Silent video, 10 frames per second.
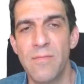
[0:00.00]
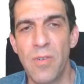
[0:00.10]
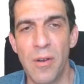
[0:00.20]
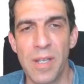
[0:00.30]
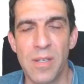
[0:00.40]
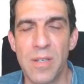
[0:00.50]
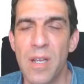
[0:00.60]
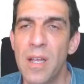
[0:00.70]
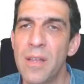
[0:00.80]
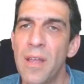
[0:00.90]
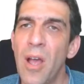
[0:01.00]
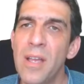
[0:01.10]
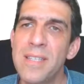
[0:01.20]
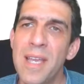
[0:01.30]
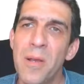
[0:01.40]
Very good. The
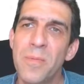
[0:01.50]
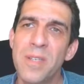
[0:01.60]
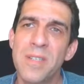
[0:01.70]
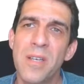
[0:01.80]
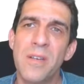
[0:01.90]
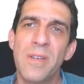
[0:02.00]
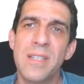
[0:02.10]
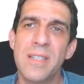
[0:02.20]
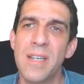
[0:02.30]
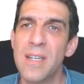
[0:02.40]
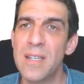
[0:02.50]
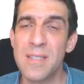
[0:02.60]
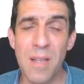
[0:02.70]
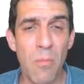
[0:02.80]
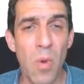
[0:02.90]
IT help desk service,
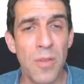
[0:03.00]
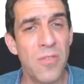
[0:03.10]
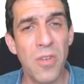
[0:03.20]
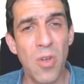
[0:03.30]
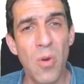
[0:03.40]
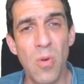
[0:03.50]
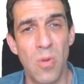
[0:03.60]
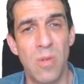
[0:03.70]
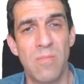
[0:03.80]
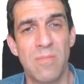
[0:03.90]
someone to call.